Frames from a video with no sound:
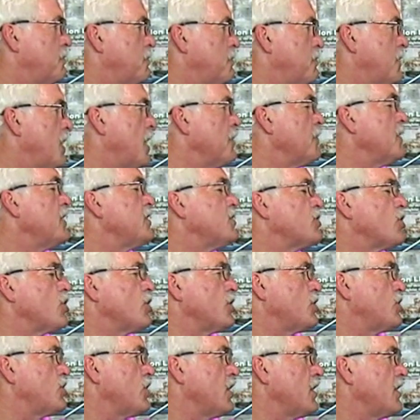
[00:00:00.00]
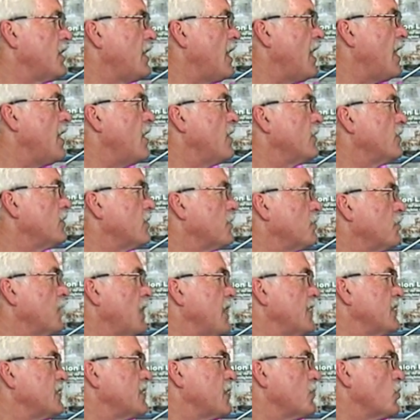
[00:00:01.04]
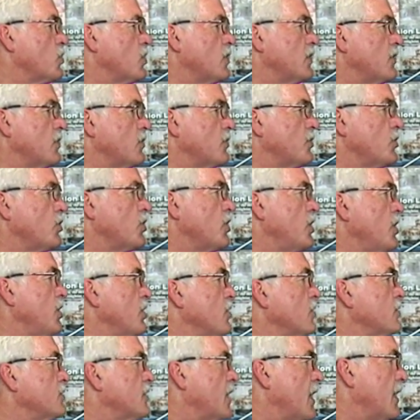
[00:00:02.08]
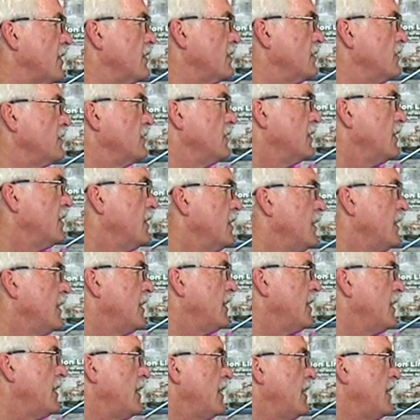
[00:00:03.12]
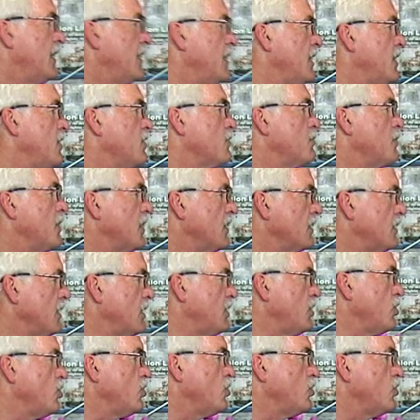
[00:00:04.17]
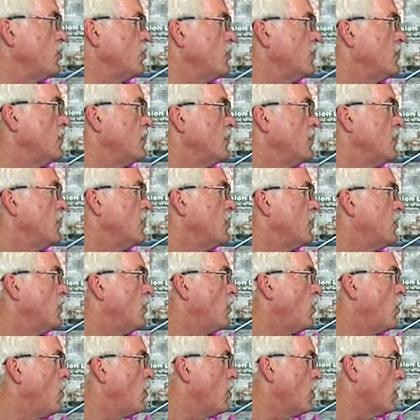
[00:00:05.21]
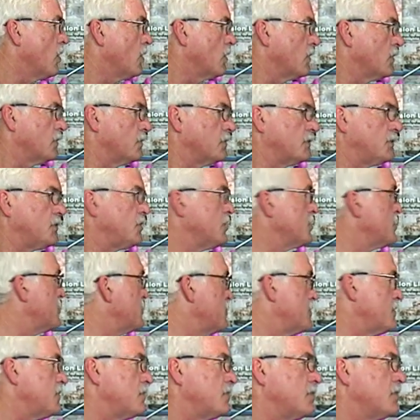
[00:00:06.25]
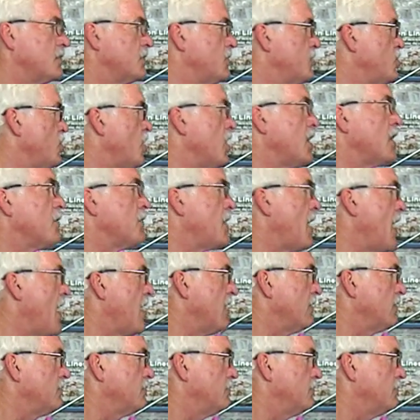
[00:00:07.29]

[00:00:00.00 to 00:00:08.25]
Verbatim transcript: companies started shutting down their plants that were in their 30 year cycle and either building new or just shutting them down.